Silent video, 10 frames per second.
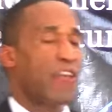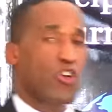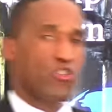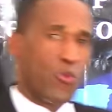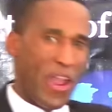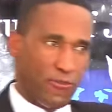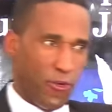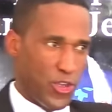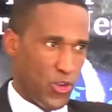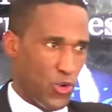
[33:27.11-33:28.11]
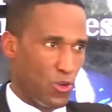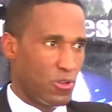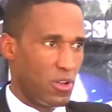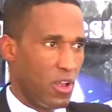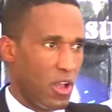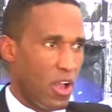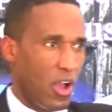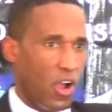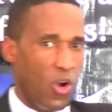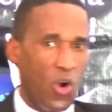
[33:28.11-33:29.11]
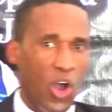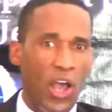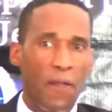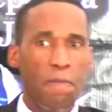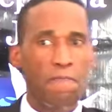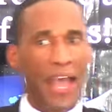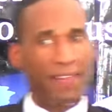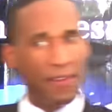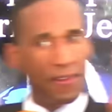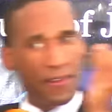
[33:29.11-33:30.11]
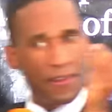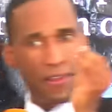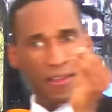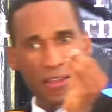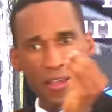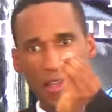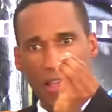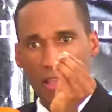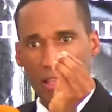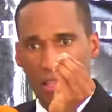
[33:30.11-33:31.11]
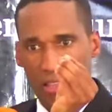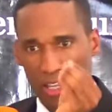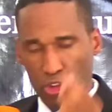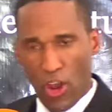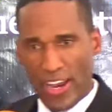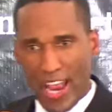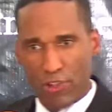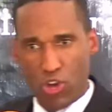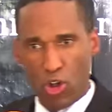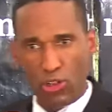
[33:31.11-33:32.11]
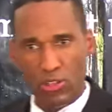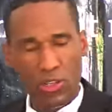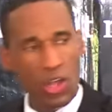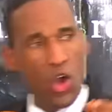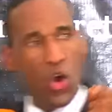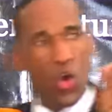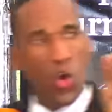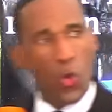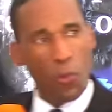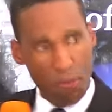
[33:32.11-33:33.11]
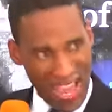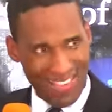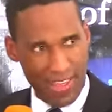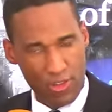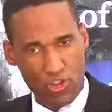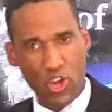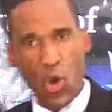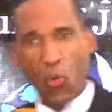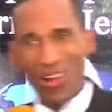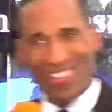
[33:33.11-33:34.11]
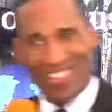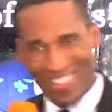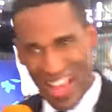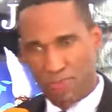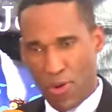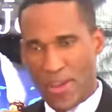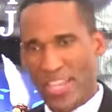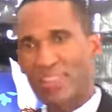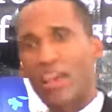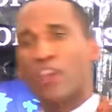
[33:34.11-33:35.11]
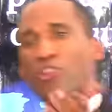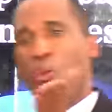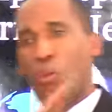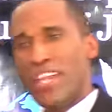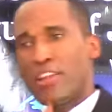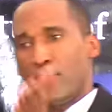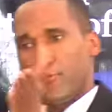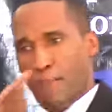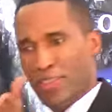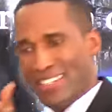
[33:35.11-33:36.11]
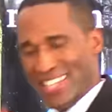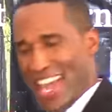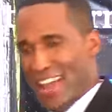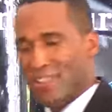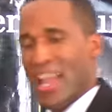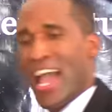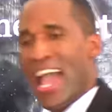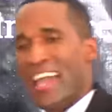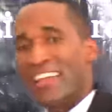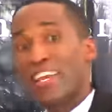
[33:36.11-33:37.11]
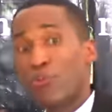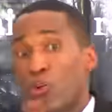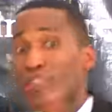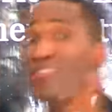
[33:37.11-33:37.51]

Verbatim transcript: I just read for you that the third angel message will separate the wheat from the tares and it